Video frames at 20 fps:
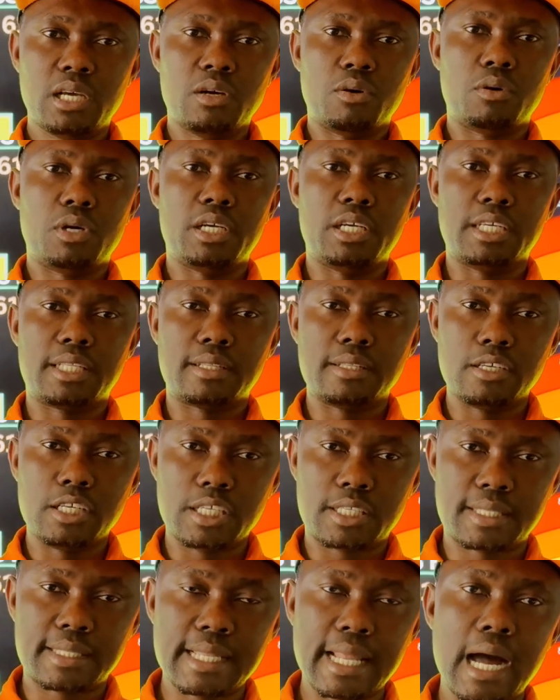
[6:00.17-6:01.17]

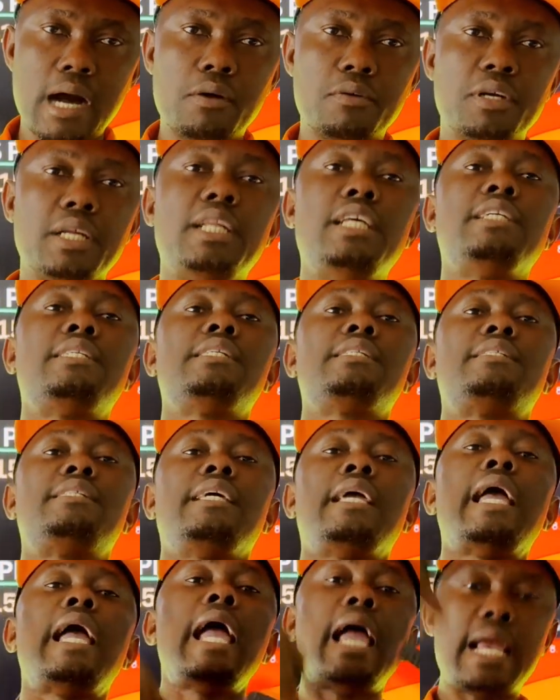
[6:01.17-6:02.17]
it now releases
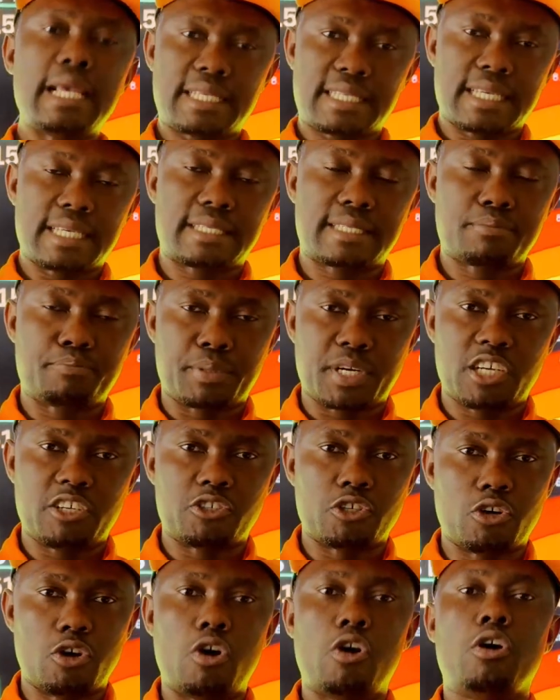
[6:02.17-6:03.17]
the excess
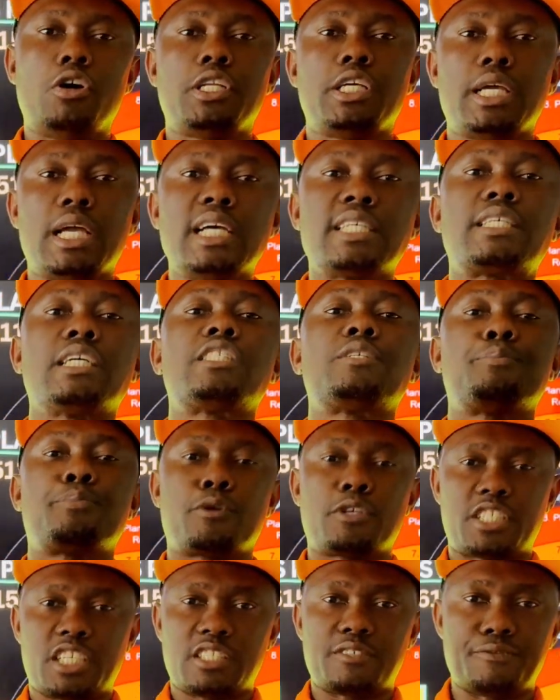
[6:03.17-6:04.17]
pressure or the excess
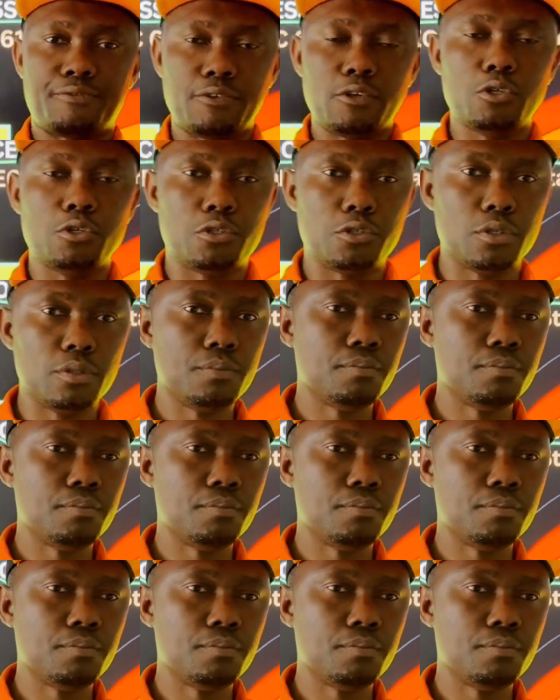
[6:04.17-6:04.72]
process fluid.